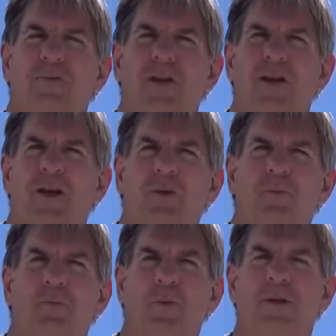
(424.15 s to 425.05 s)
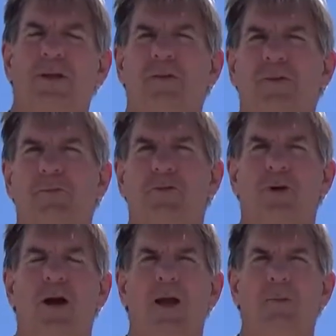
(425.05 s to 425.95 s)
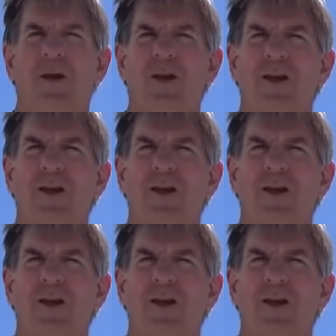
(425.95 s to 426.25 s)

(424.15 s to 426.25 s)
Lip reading: video, please subscribe